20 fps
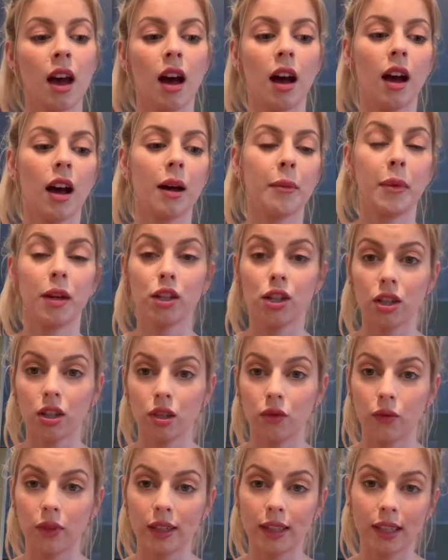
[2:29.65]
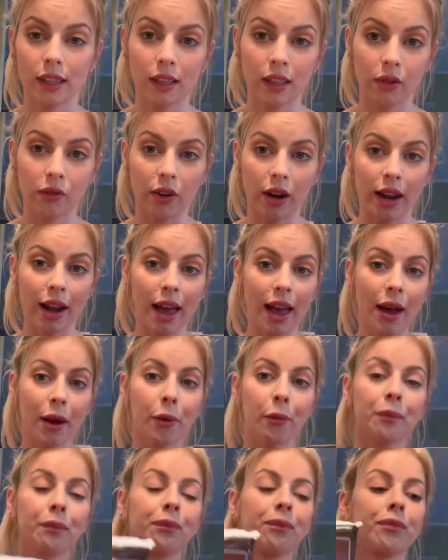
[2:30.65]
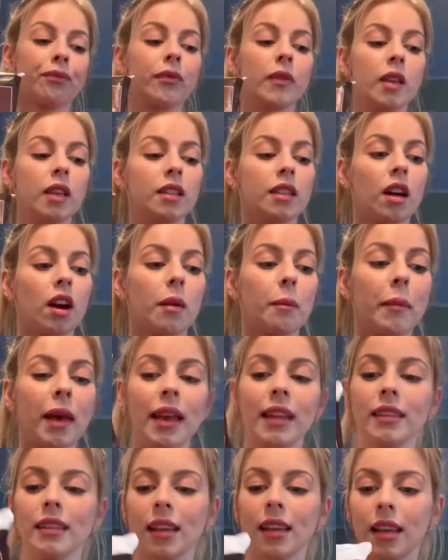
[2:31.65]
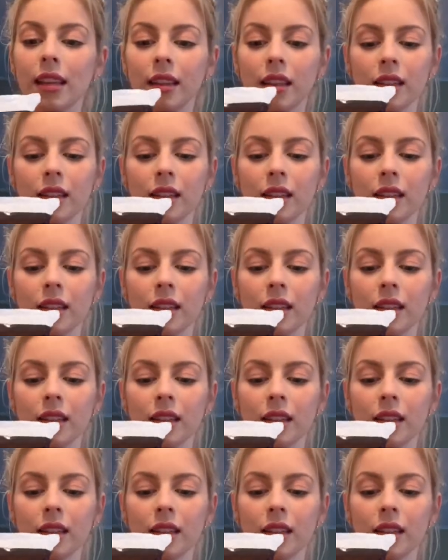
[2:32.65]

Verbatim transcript: Um, I just recently ran out. These are amazing.